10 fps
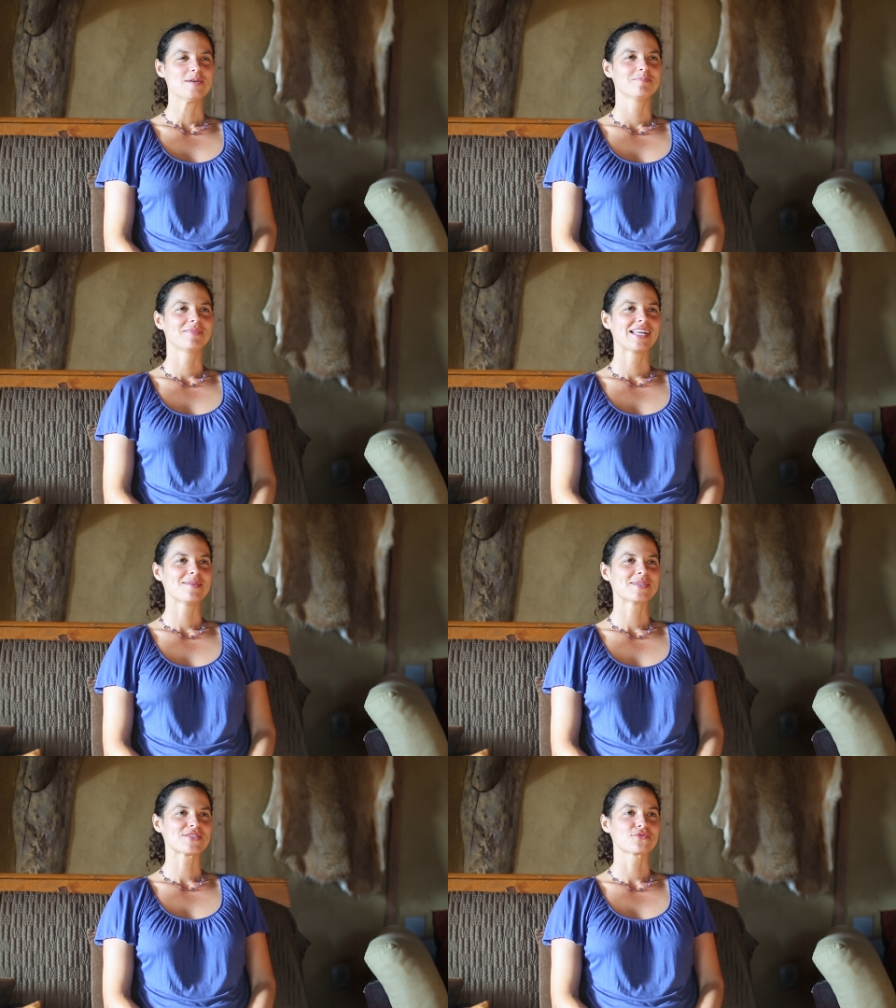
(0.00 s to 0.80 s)
My
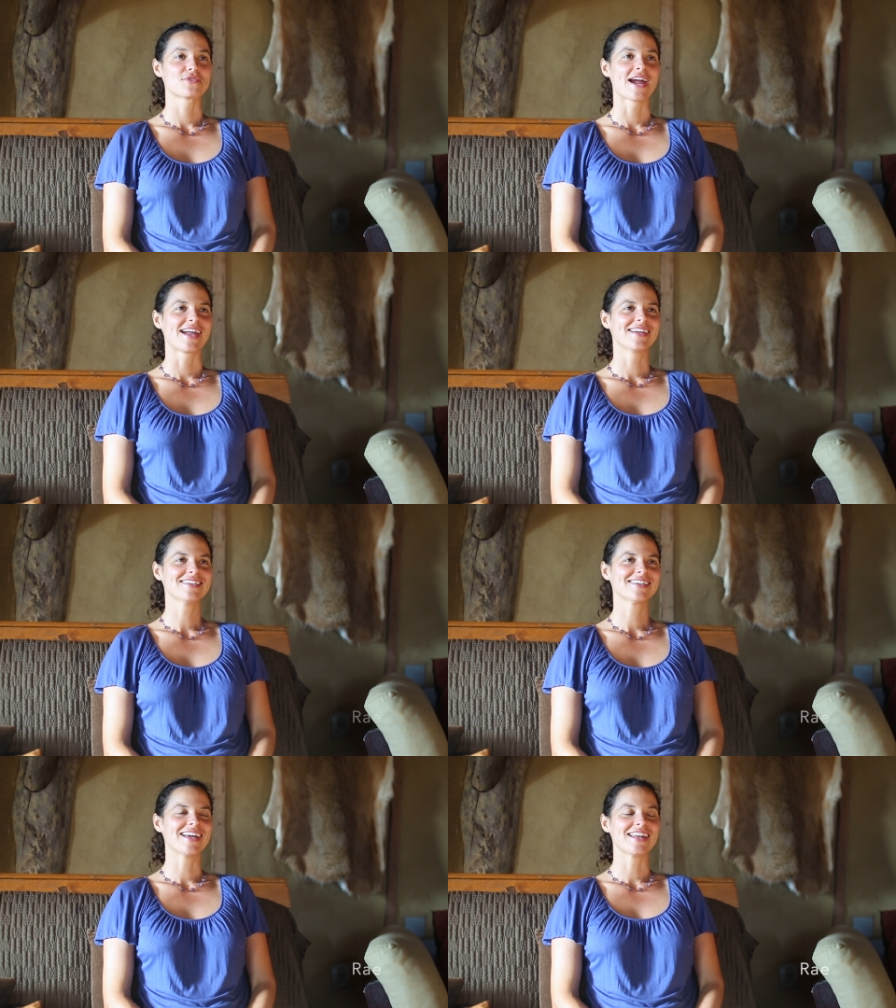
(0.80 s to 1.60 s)
name is Rae,
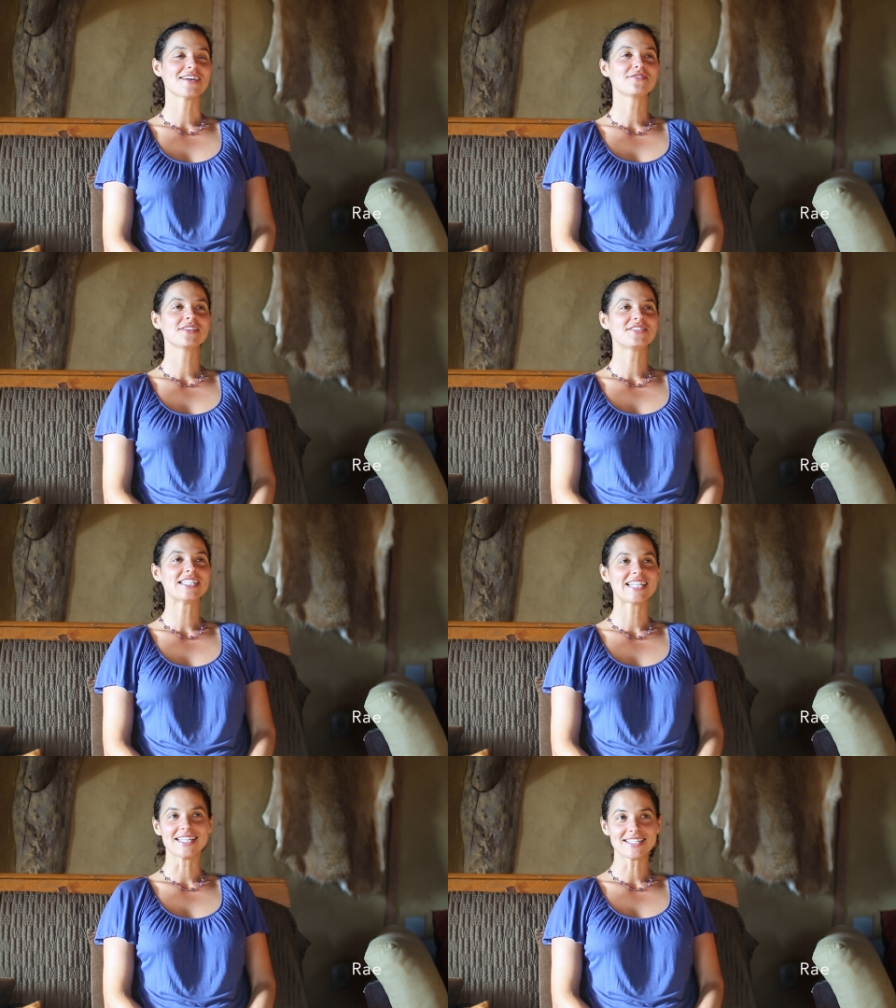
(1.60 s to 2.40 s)
and I've lived
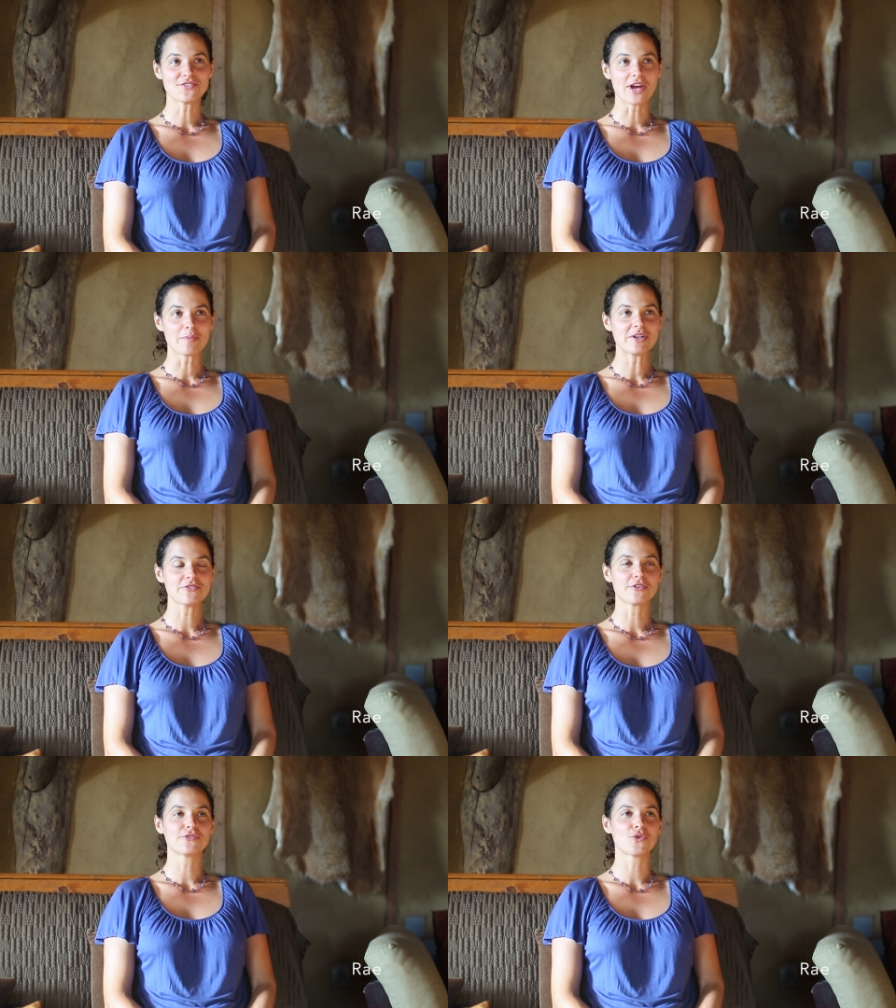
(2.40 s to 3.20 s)
at Dancing
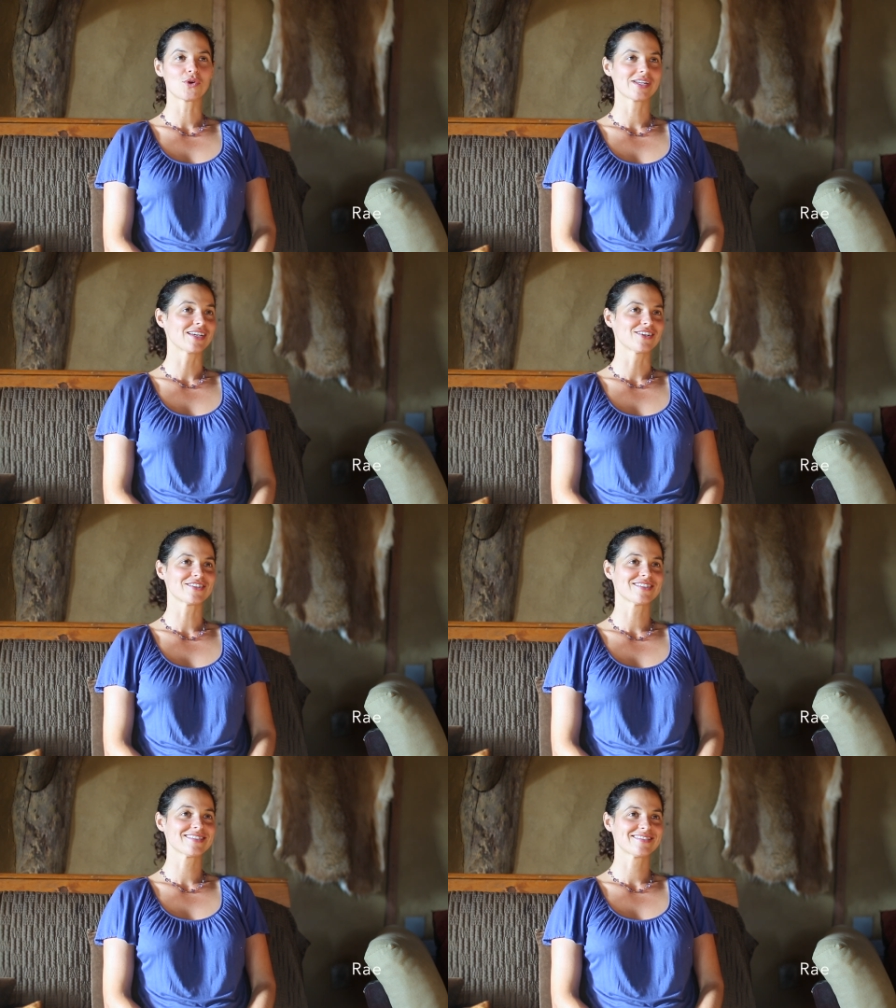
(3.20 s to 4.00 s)
Rabbit for four
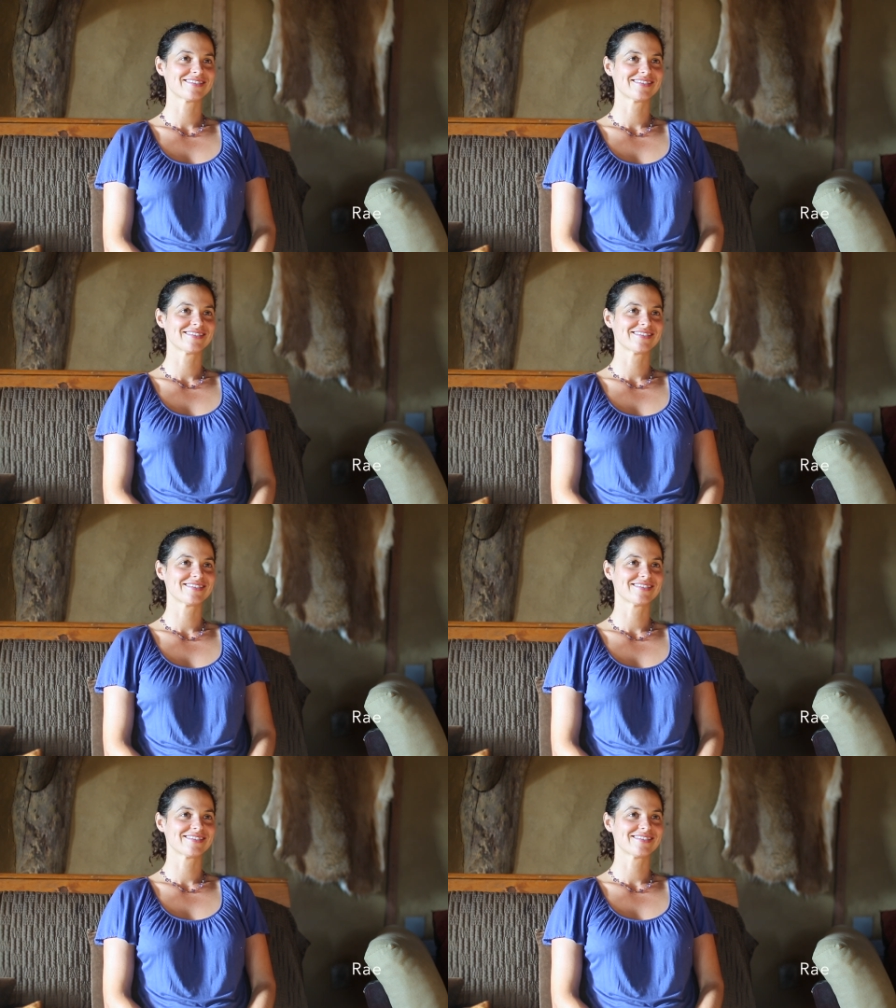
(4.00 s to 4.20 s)
years.